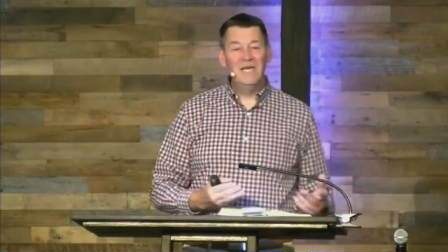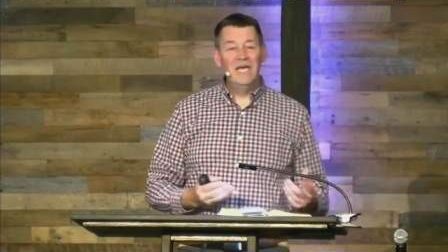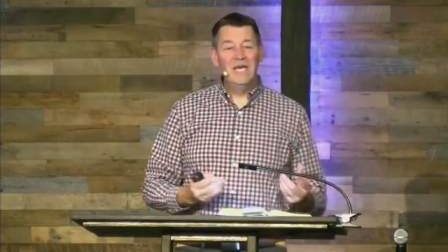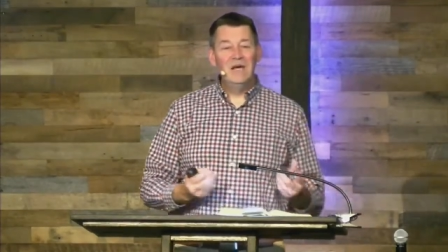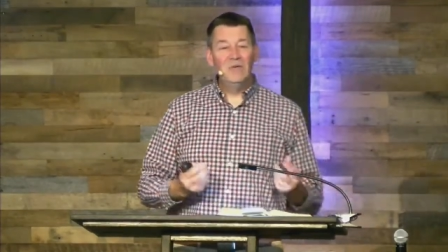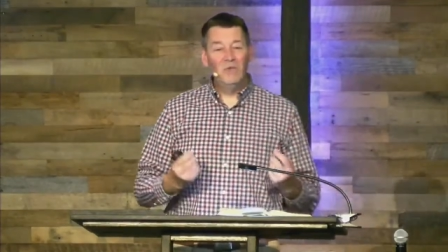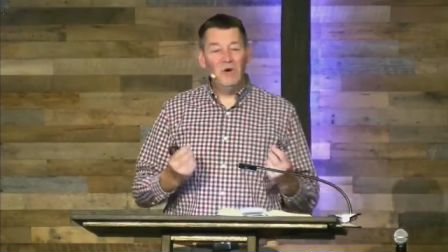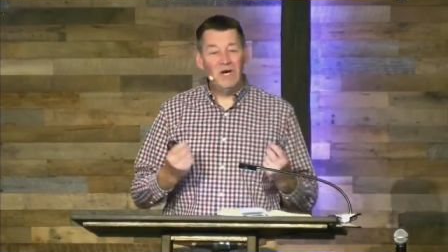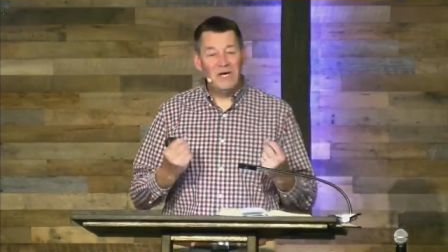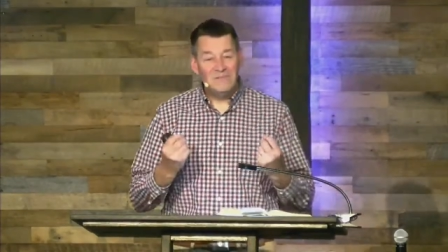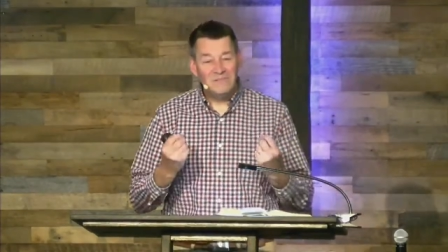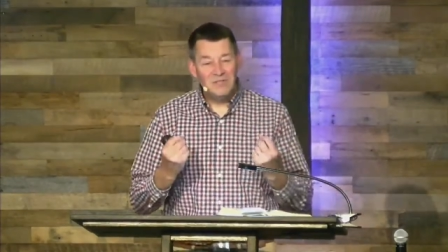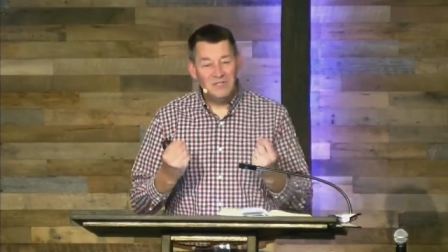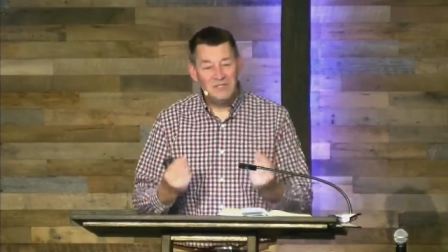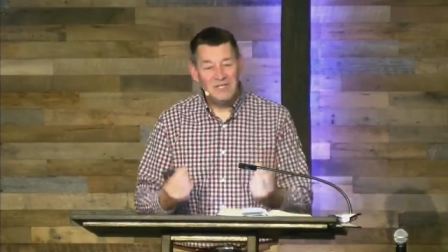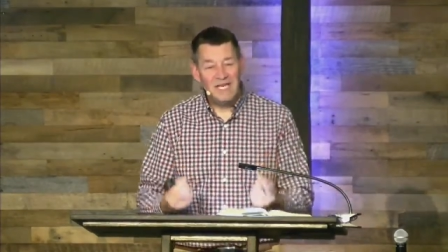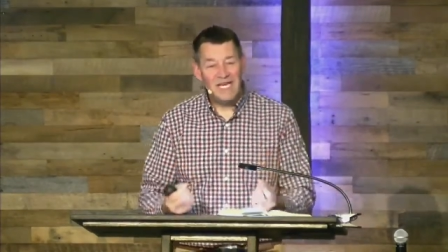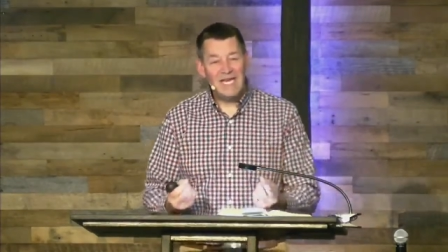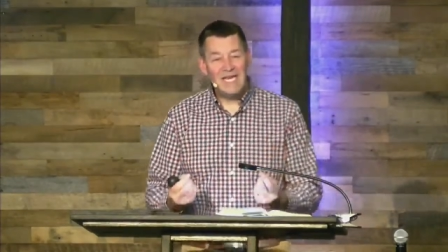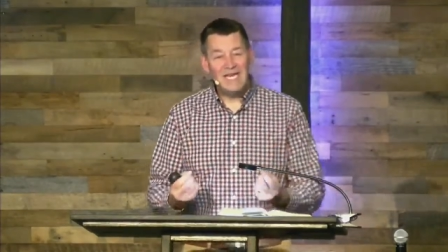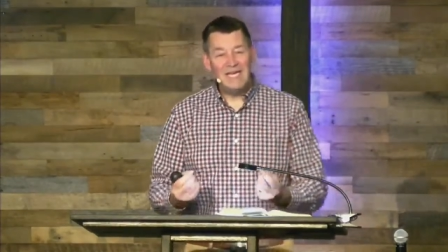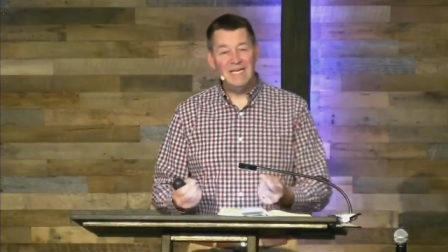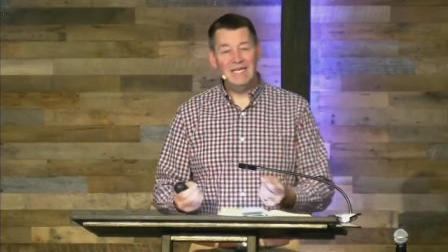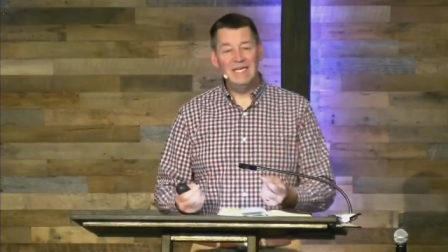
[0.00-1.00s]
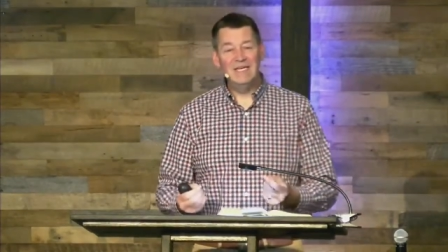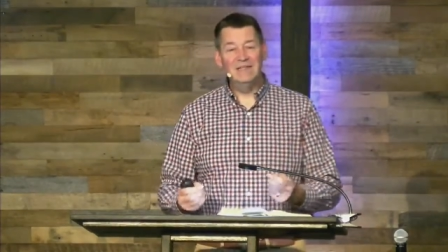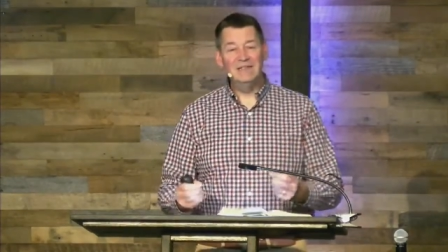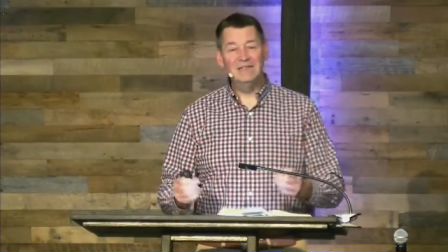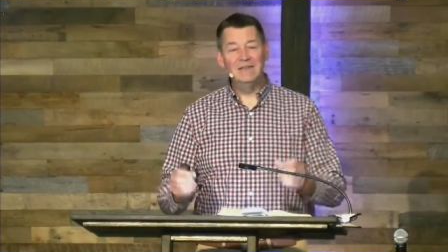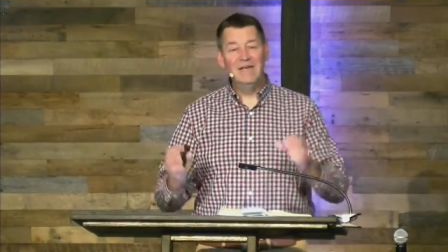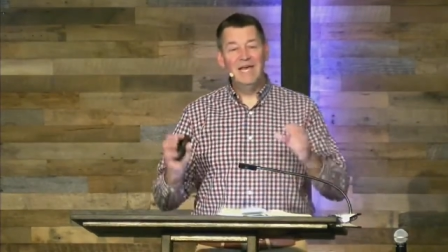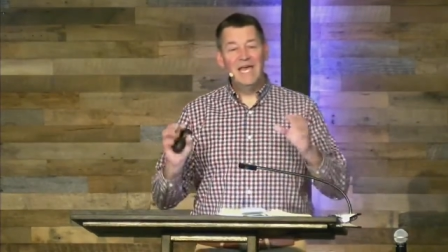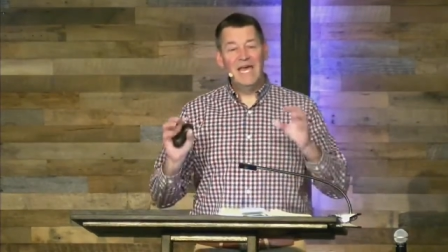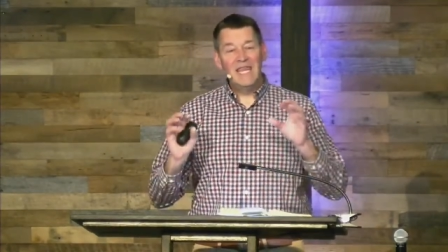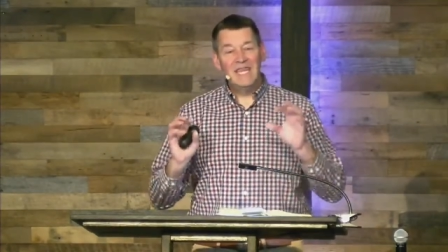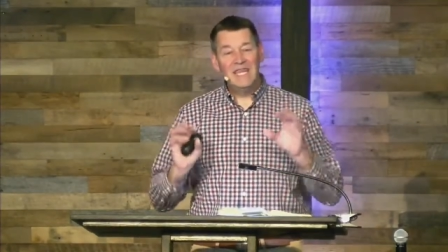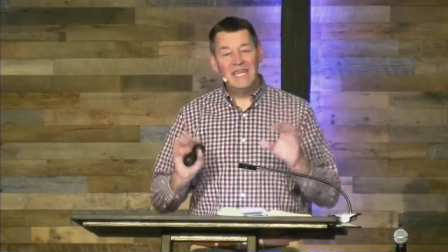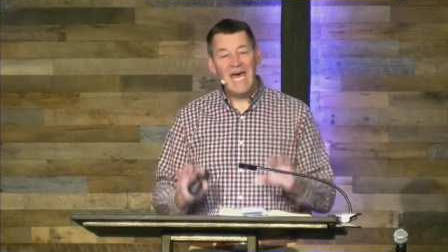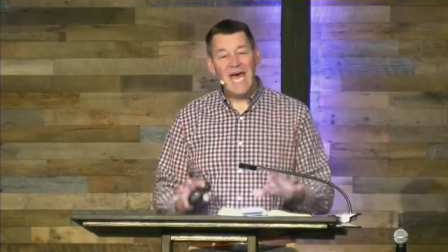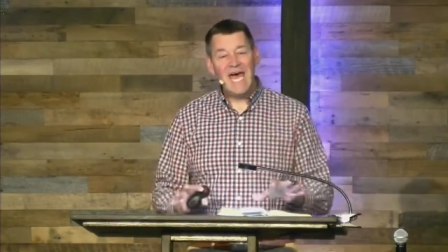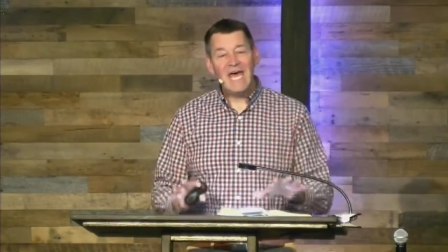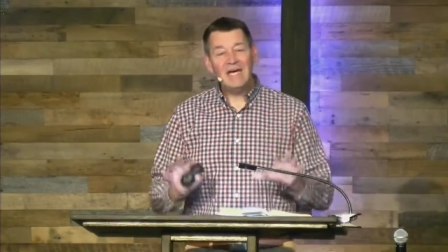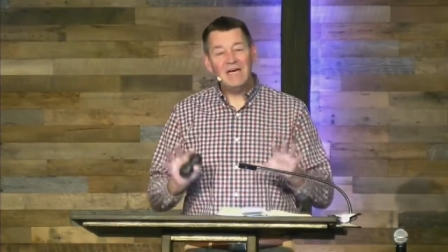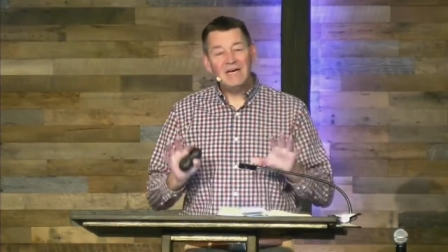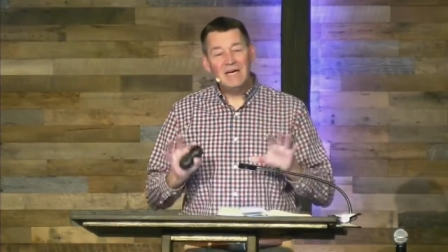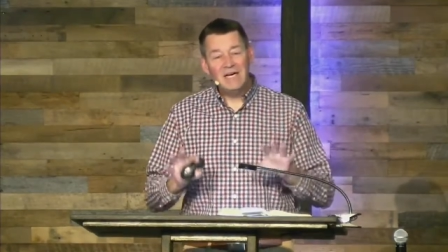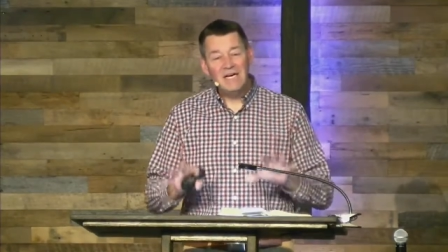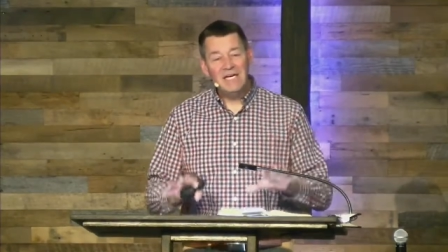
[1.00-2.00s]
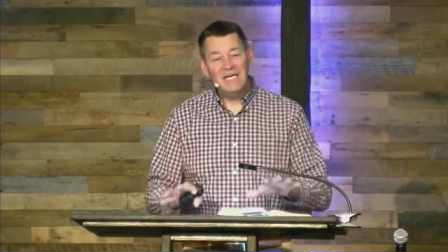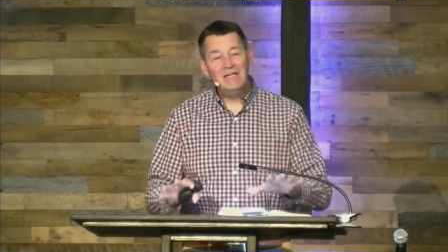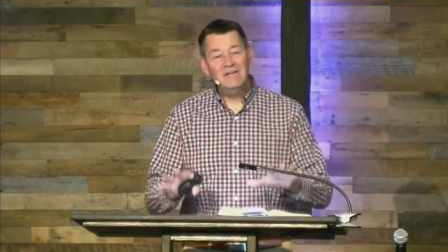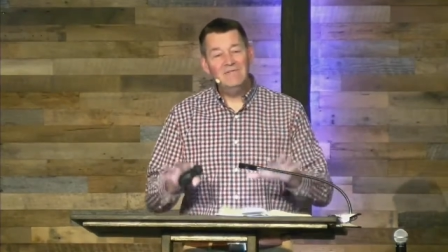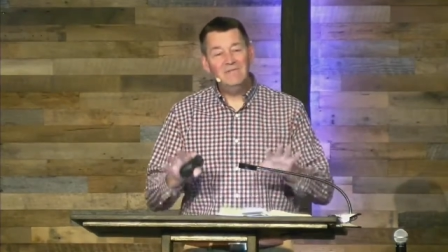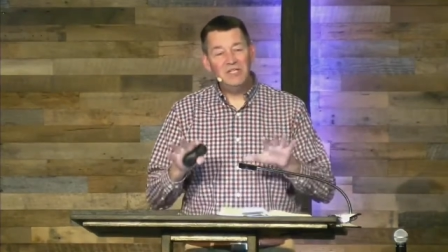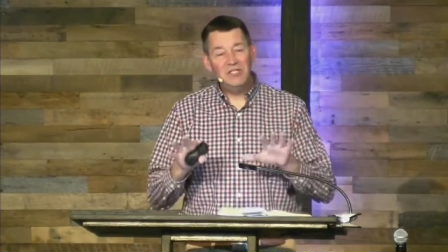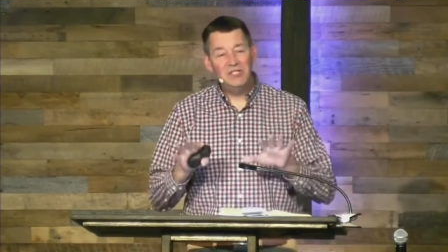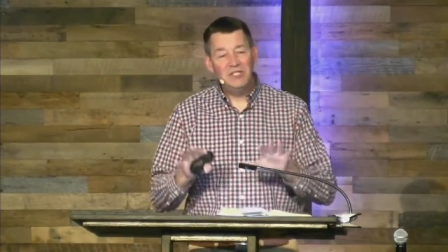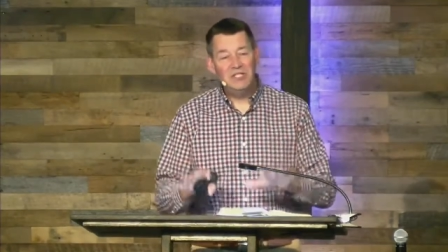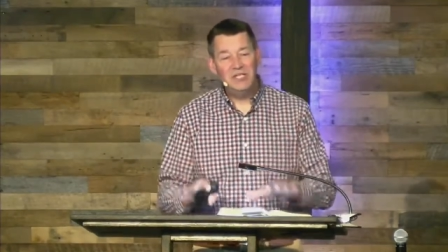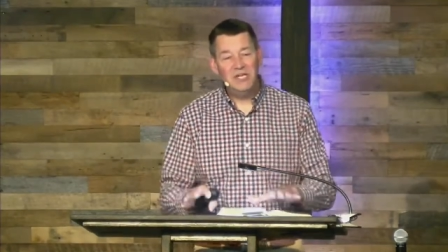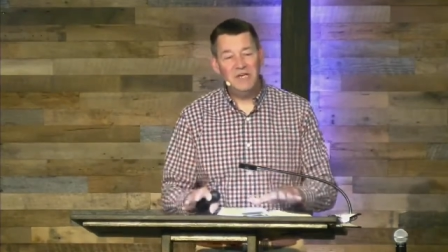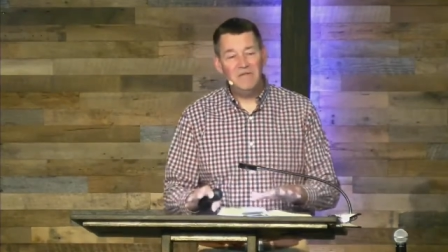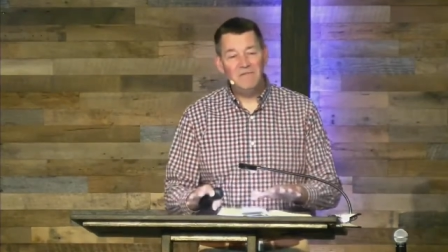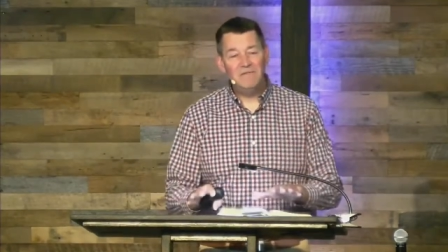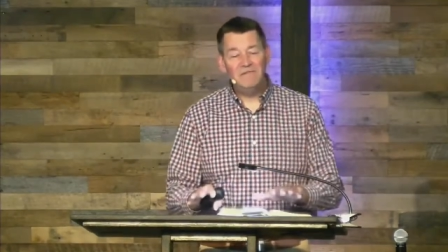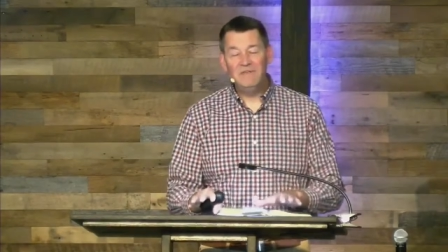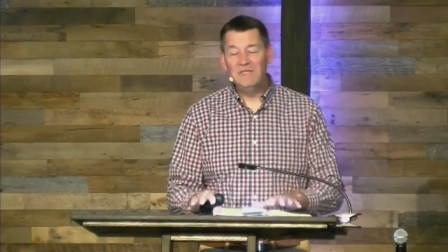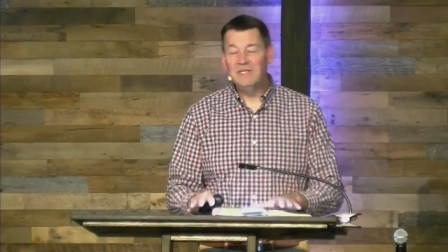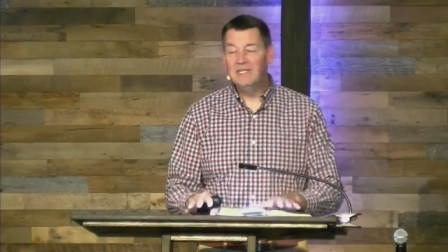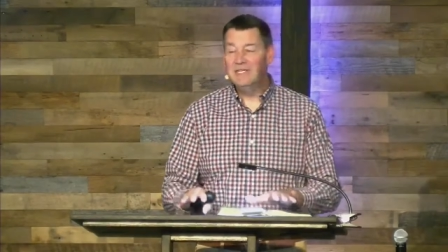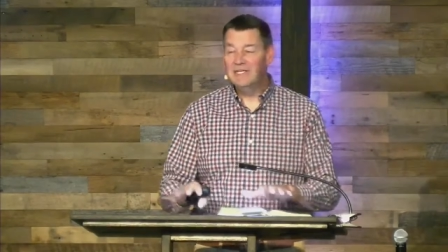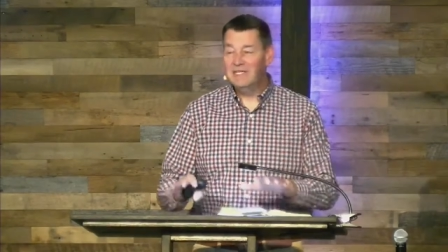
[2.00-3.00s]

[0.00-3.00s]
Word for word: And what I'm saying is that kind of a shift